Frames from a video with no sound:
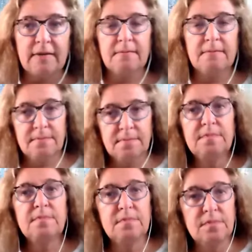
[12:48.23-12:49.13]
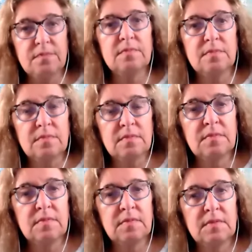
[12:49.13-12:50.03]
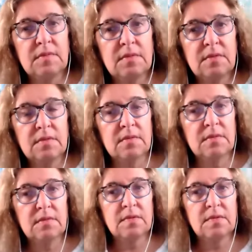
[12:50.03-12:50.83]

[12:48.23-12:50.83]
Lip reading: And a lot of people, I